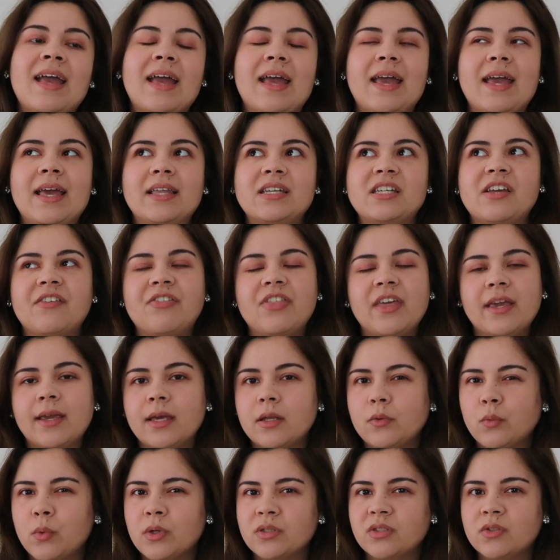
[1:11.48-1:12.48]
and I think
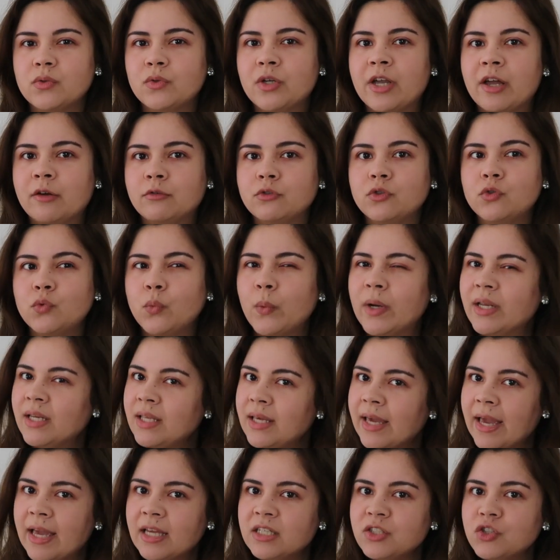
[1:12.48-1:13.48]
it was around
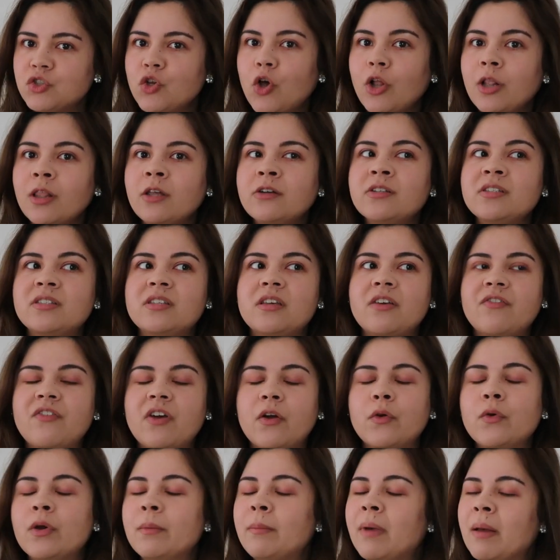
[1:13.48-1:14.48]
$28 if I
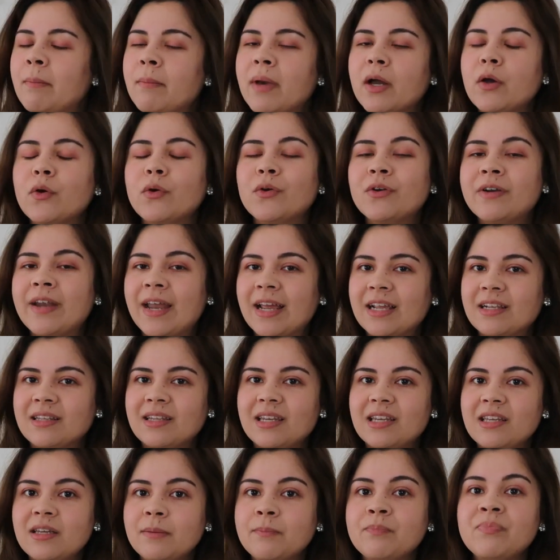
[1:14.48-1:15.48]
remember
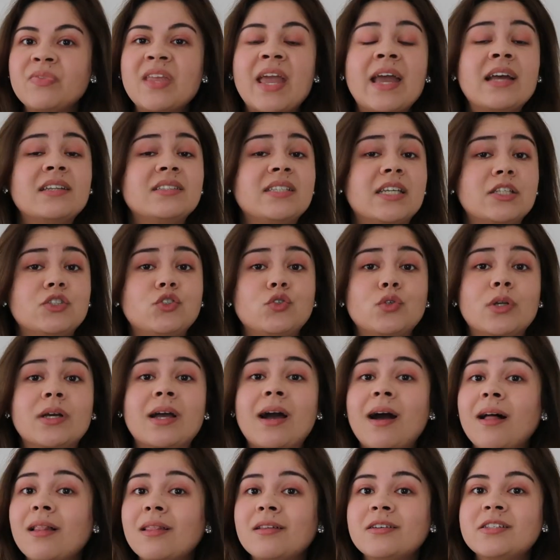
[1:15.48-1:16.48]
correctly. Then to the
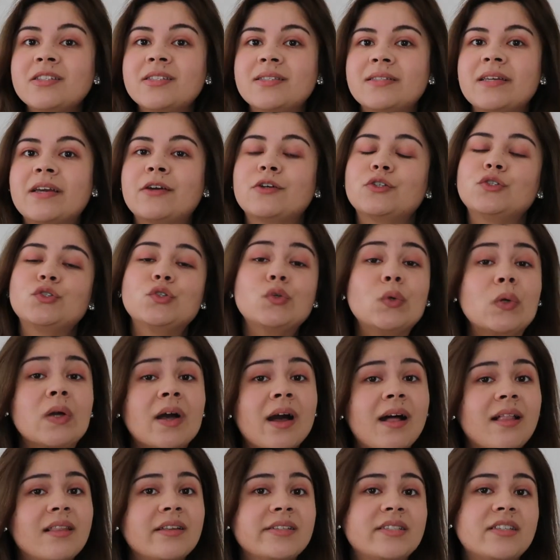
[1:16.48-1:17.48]
colors, there are two
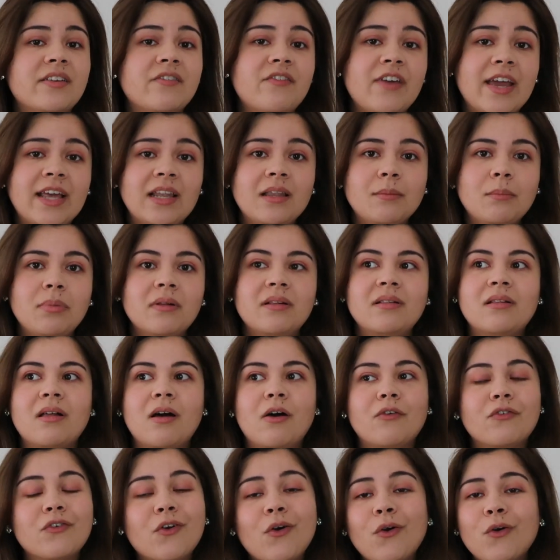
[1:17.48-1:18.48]
colors available.
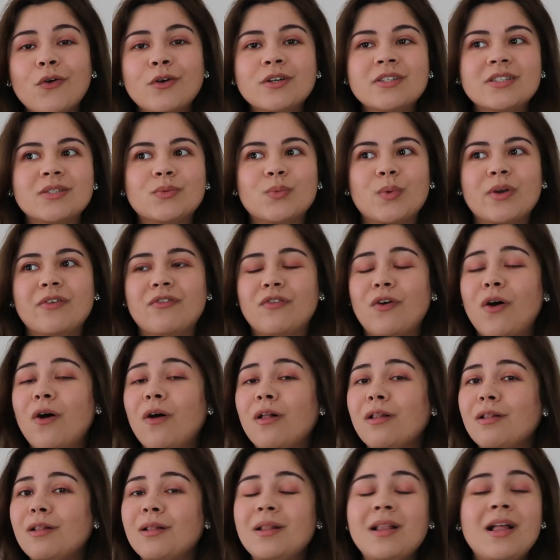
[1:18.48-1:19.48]
Of course,
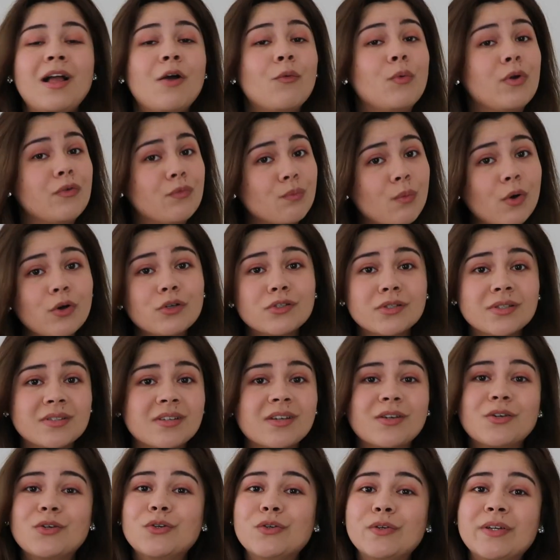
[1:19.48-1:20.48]
with
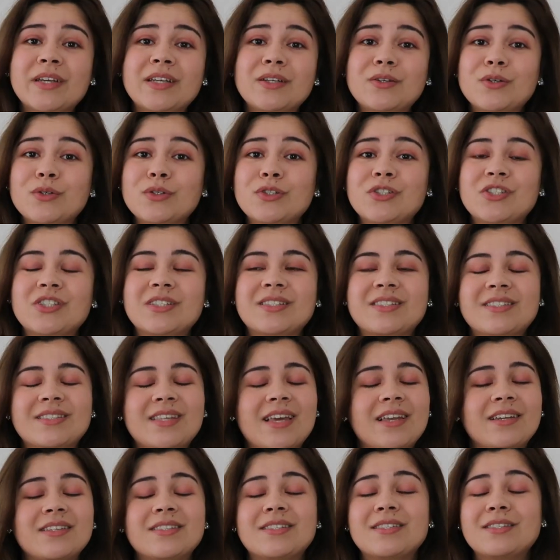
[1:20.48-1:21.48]
most Korean cushions
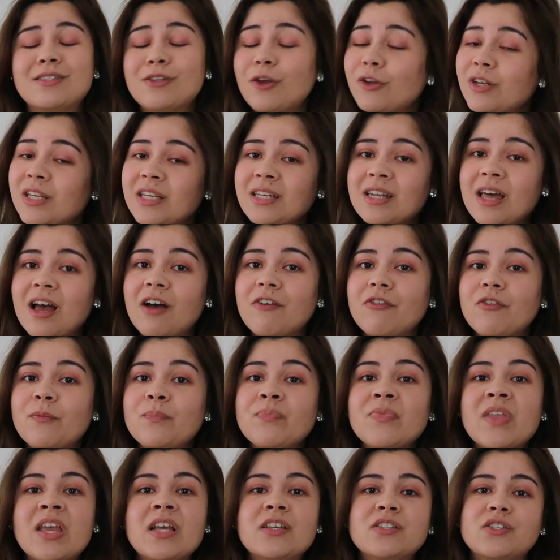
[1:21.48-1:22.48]
that is not enough,
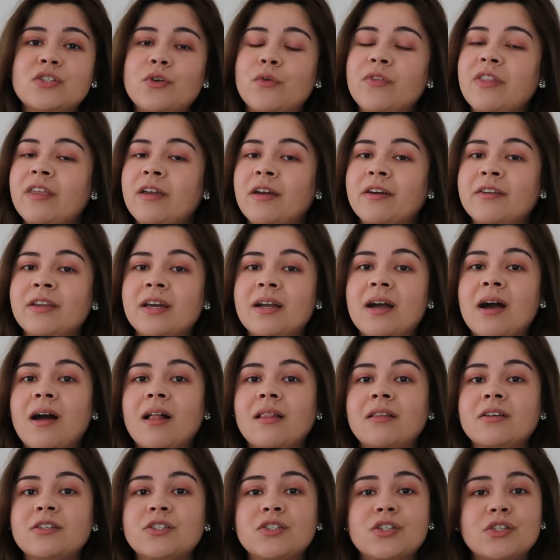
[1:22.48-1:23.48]
so there are the
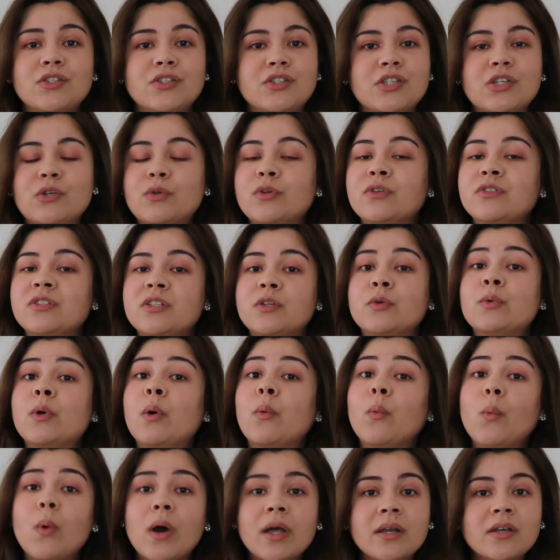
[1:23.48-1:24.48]
colors
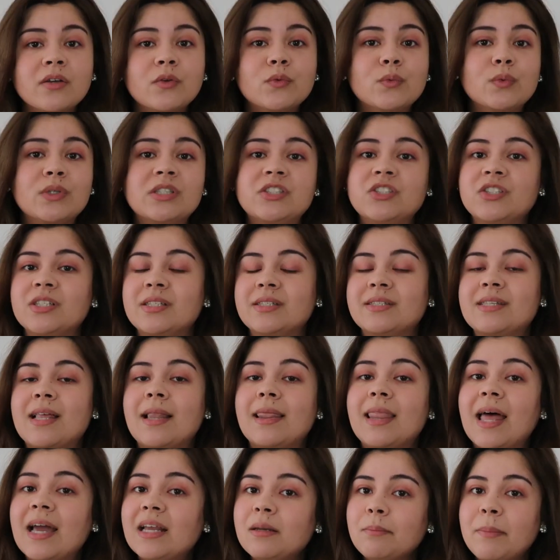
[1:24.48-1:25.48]
001, which is a
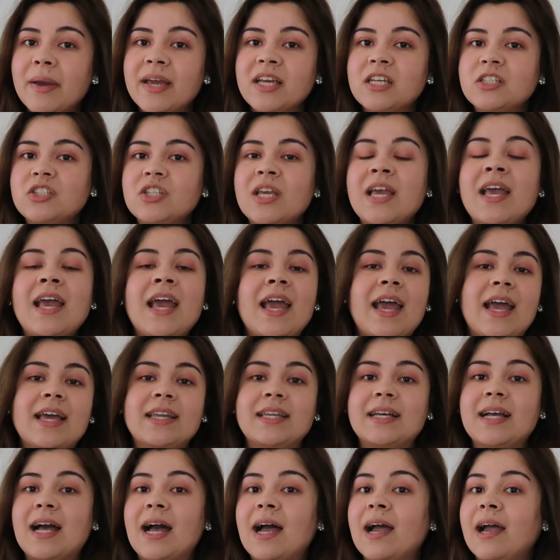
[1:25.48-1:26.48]
light beige, and
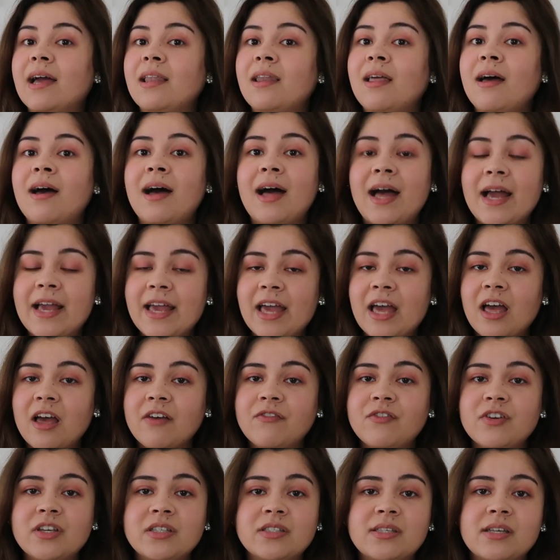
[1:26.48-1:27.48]
the color I
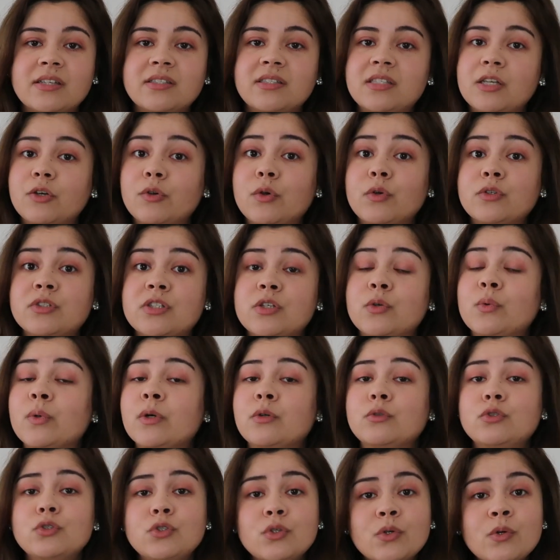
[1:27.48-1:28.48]
have is
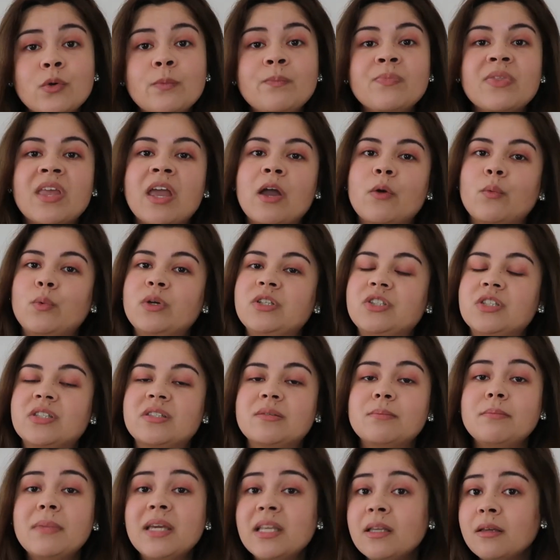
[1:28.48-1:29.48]
002, which is
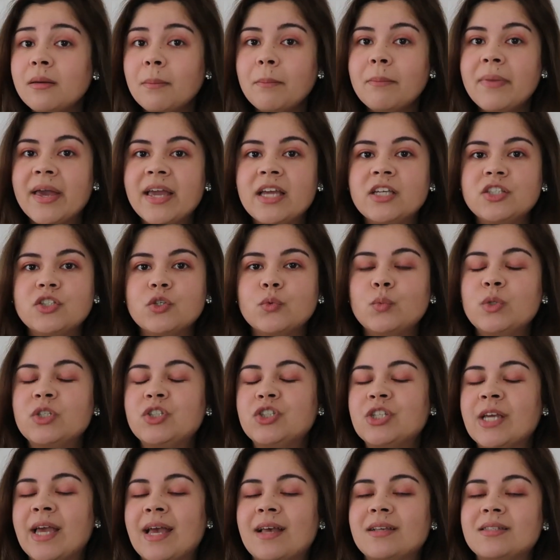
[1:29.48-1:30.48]
medium beige,
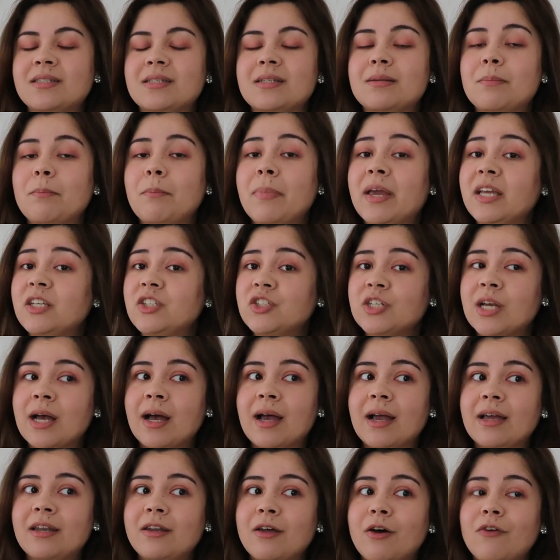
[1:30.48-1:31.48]
which has a beige
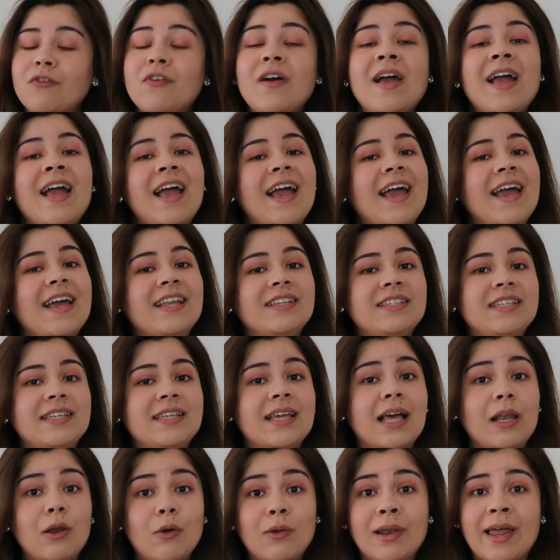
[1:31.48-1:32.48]
kind of and
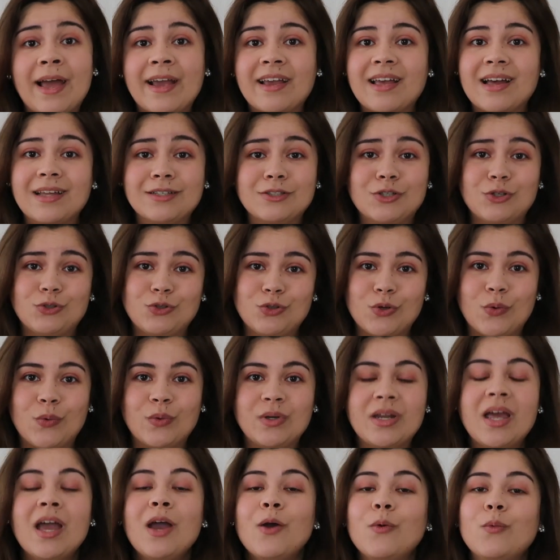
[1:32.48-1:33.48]
yellow like
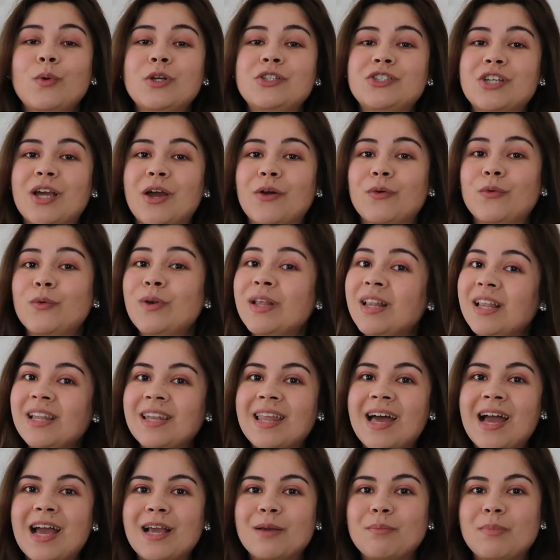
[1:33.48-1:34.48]
undertone, which I really
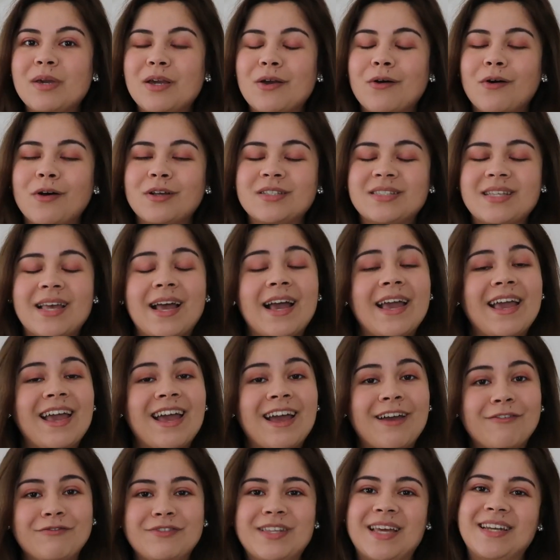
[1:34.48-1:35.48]
like because I
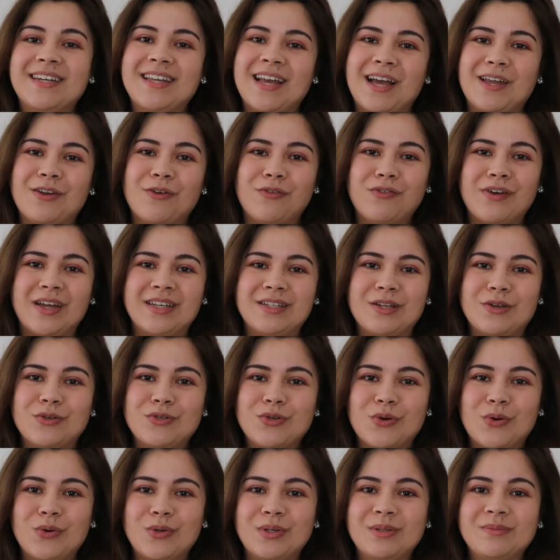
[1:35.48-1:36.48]
have that kind of
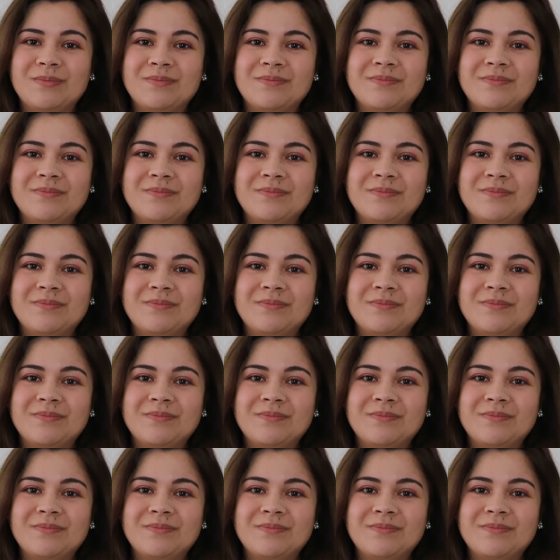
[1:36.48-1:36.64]
undertone.